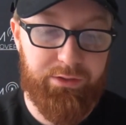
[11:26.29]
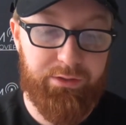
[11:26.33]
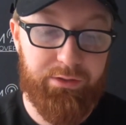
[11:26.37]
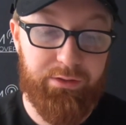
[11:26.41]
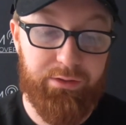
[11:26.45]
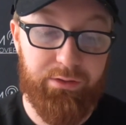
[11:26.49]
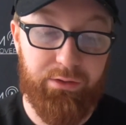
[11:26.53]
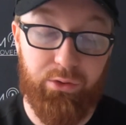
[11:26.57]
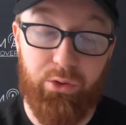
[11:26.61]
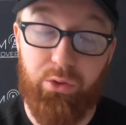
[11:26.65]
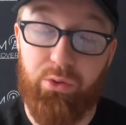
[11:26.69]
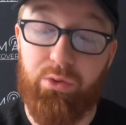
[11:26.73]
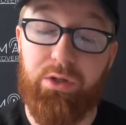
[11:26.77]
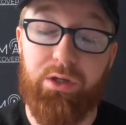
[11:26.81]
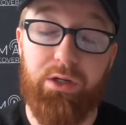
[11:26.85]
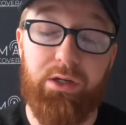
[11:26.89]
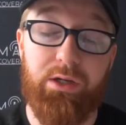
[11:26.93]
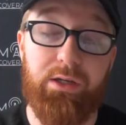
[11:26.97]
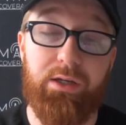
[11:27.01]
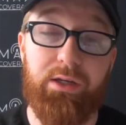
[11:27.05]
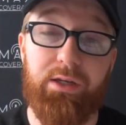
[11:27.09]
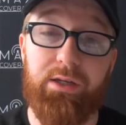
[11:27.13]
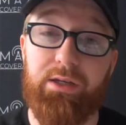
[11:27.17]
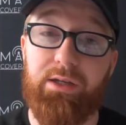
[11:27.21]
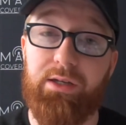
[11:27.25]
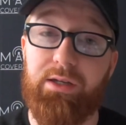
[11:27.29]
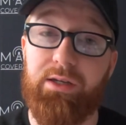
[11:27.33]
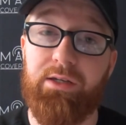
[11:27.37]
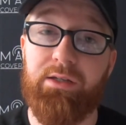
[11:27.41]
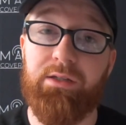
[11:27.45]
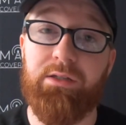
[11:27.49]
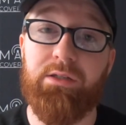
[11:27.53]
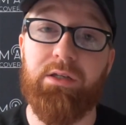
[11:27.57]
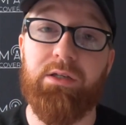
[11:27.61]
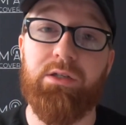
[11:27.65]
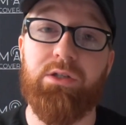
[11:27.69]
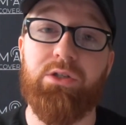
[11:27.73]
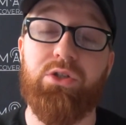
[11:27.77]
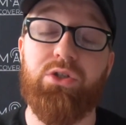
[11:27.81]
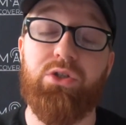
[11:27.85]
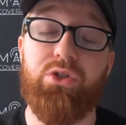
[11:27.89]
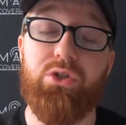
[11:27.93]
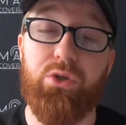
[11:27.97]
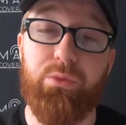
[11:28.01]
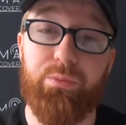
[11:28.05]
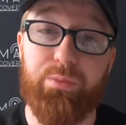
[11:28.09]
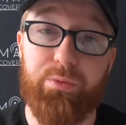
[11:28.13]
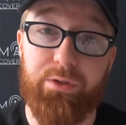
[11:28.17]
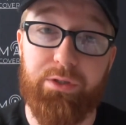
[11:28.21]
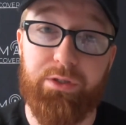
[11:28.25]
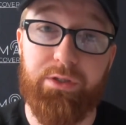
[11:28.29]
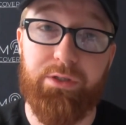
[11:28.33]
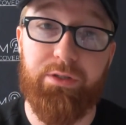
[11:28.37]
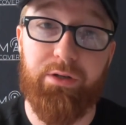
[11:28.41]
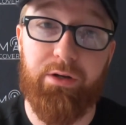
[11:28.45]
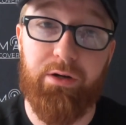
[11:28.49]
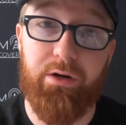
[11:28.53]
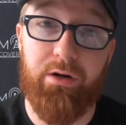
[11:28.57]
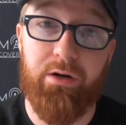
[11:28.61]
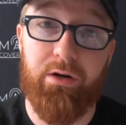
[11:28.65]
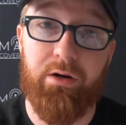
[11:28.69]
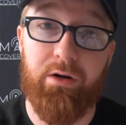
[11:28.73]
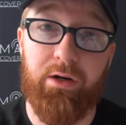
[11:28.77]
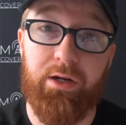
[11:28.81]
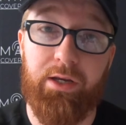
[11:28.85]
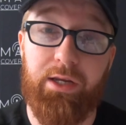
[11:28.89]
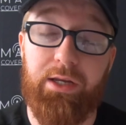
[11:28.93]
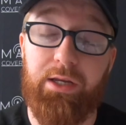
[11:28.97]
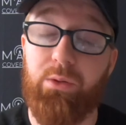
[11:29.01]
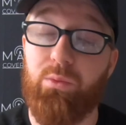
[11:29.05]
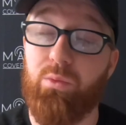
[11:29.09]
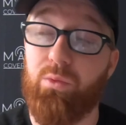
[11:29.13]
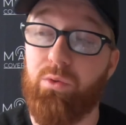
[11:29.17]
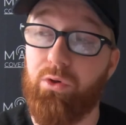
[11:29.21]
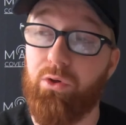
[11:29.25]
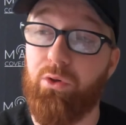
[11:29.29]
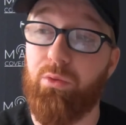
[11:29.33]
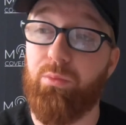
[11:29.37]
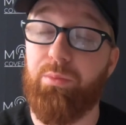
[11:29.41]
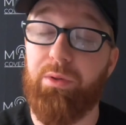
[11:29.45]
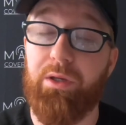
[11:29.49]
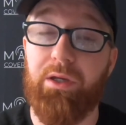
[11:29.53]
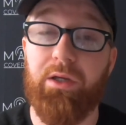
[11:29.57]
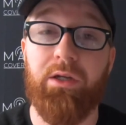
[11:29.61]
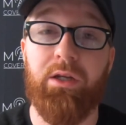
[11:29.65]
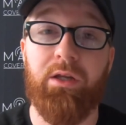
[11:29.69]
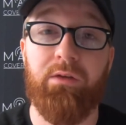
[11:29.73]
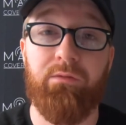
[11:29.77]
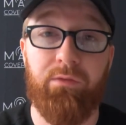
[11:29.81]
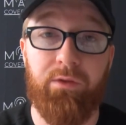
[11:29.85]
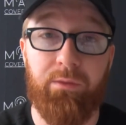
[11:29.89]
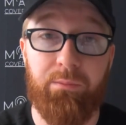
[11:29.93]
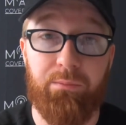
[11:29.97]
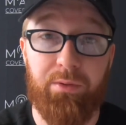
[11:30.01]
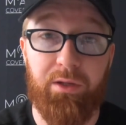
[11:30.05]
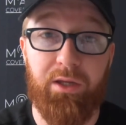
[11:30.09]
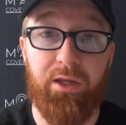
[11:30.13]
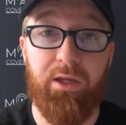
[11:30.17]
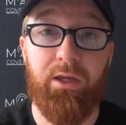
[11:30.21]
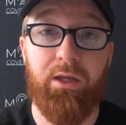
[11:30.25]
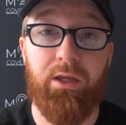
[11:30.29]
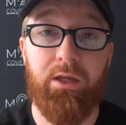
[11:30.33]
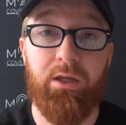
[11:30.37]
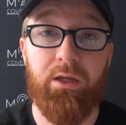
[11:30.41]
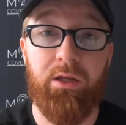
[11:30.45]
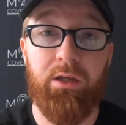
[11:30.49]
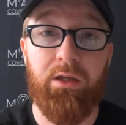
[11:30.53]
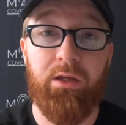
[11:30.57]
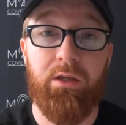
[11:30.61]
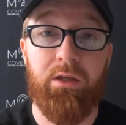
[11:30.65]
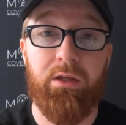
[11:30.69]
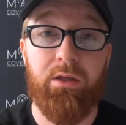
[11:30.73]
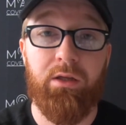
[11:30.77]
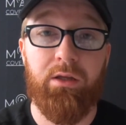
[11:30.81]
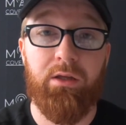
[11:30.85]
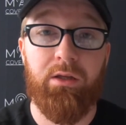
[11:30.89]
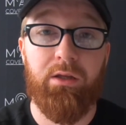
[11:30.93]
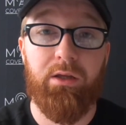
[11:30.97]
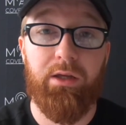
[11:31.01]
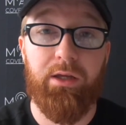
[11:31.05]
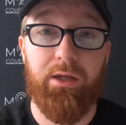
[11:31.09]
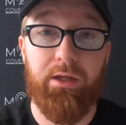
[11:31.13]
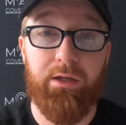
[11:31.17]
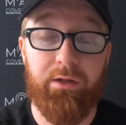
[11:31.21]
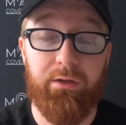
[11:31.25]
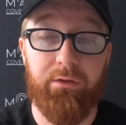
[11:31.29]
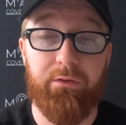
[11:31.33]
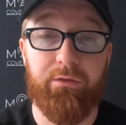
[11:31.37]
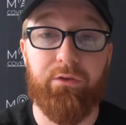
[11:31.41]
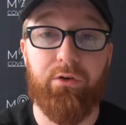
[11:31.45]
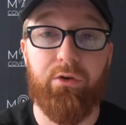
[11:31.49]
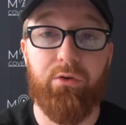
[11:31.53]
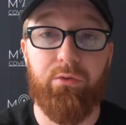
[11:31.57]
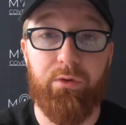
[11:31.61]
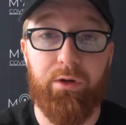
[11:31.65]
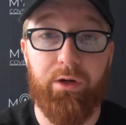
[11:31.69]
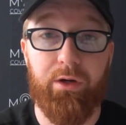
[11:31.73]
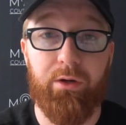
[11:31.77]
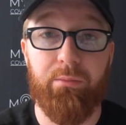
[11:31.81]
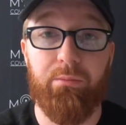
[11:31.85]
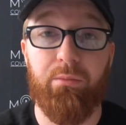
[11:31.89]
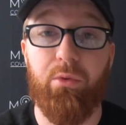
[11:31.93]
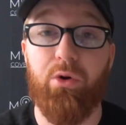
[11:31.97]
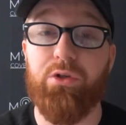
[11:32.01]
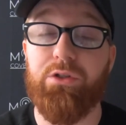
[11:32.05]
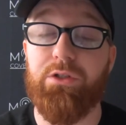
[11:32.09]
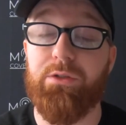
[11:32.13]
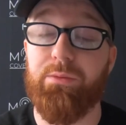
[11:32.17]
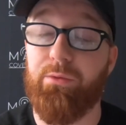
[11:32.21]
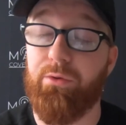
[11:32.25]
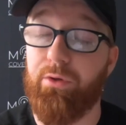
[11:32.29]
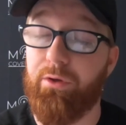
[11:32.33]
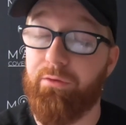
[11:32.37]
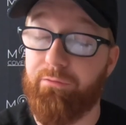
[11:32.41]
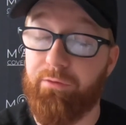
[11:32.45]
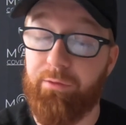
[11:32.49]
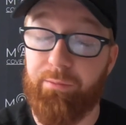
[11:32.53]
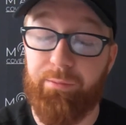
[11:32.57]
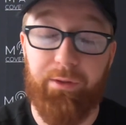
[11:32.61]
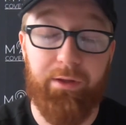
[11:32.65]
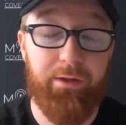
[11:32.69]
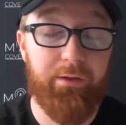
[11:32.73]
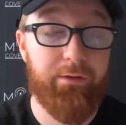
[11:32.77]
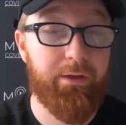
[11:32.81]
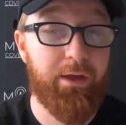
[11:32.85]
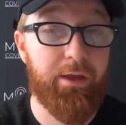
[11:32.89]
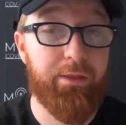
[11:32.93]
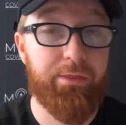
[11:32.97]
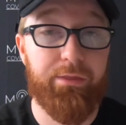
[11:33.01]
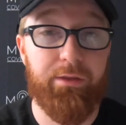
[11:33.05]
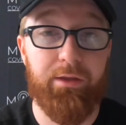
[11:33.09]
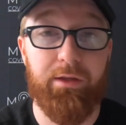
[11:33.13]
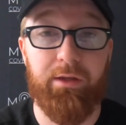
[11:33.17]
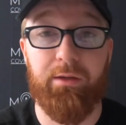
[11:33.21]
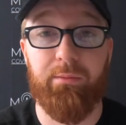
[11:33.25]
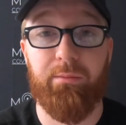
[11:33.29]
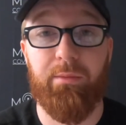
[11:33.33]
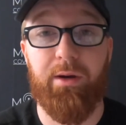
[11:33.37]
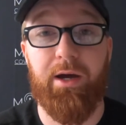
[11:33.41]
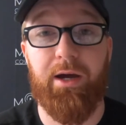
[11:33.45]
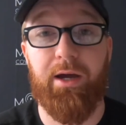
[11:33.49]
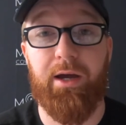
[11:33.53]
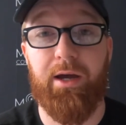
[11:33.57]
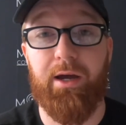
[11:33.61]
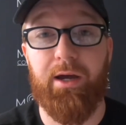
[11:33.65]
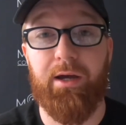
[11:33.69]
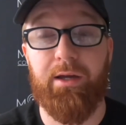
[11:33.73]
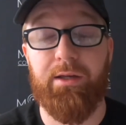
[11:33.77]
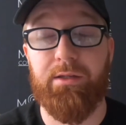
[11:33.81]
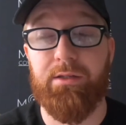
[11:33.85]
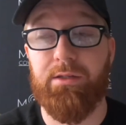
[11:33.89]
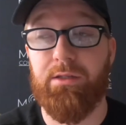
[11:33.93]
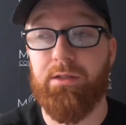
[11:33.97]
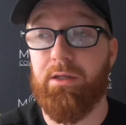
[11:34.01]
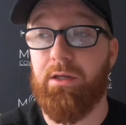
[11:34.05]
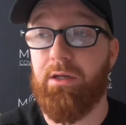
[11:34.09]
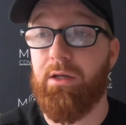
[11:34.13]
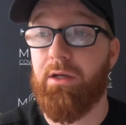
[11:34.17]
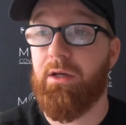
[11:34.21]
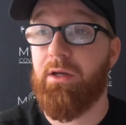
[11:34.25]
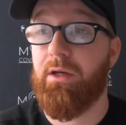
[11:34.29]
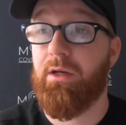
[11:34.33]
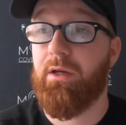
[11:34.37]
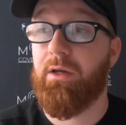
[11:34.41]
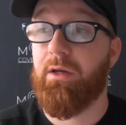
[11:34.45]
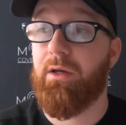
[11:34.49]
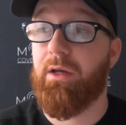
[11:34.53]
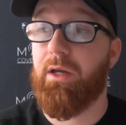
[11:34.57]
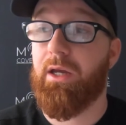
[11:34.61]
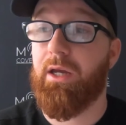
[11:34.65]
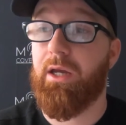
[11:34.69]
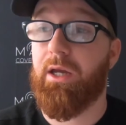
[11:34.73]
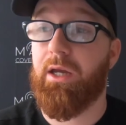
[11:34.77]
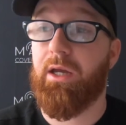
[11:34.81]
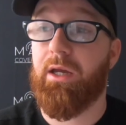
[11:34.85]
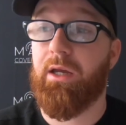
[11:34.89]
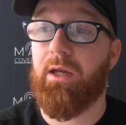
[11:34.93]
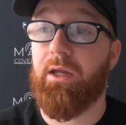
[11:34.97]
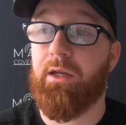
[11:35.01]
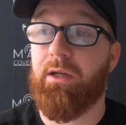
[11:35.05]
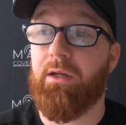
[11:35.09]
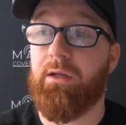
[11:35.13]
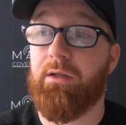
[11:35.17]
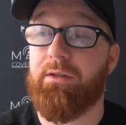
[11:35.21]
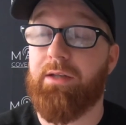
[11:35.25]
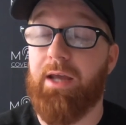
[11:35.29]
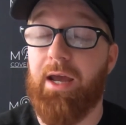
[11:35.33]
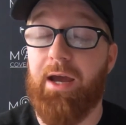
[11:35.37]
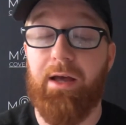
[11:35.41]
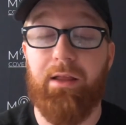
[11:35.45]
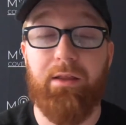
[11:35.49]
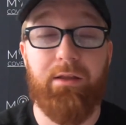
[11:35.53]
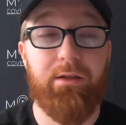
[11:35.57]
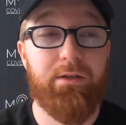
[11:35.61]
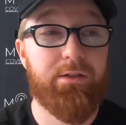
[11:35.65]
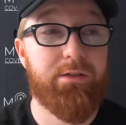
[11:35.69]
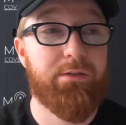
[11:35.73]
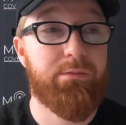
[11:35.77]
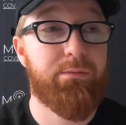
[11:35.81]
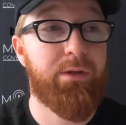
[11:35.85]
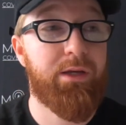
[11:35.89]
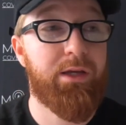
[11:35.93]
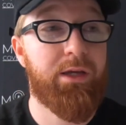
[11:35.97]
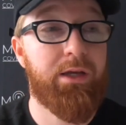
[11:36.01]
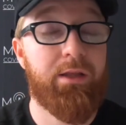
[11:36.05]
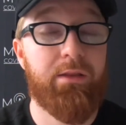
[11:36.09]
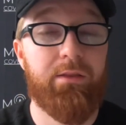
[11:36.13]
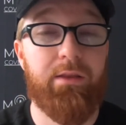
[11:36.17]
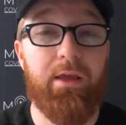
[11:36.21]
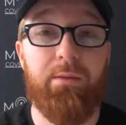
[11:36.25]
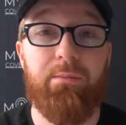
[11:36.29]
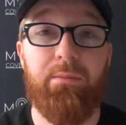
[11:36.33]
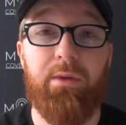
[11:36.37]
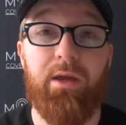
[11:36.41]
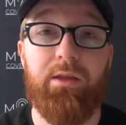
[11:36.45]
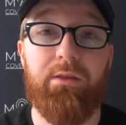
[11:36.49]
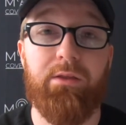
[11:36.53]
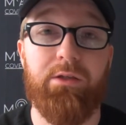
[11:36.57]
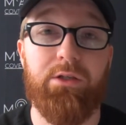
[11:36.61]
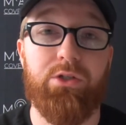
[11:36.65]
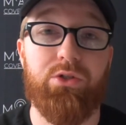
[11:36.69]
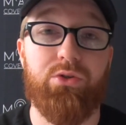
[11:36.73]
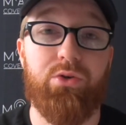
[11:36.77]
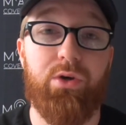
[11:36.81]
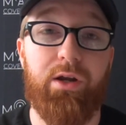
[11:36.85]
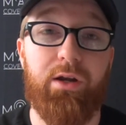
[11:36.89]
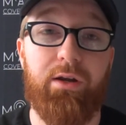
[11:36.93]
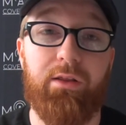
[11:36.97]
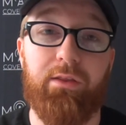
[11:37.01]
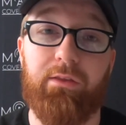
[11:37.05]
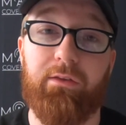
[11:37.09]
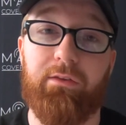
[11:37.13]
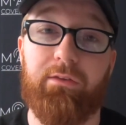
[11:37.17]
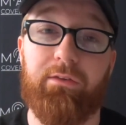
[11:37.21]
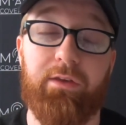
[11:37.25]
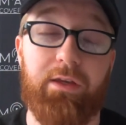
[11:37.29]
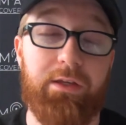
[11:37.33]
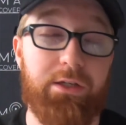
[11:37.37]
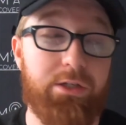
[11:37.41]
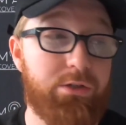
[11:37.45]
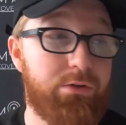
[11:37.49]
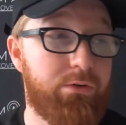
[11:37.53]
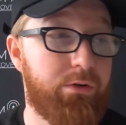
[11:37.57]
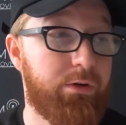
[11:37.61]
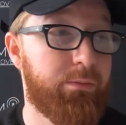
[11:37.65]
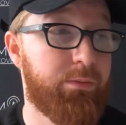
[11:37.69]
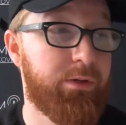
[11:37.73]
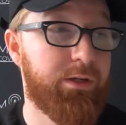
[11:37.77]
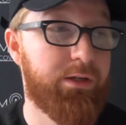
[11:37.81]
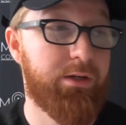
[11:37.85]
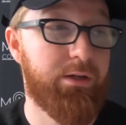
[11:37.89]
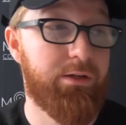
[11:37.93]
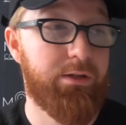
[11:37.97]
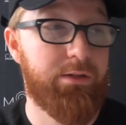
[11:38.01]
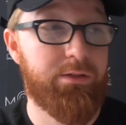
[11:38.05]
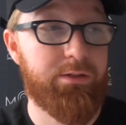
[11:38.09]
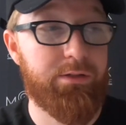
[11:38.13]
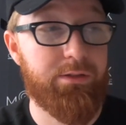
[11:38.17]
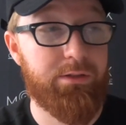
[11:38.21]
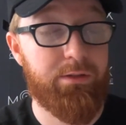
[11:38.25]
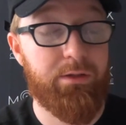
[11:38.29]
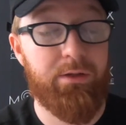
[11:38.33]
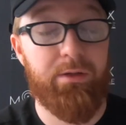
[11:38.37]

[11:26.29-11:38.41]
Luca is a superstar. He will be an MVP in his career. Multiple MVPs, I think, in my eyes. And Dallas, man, they made the trade of the century because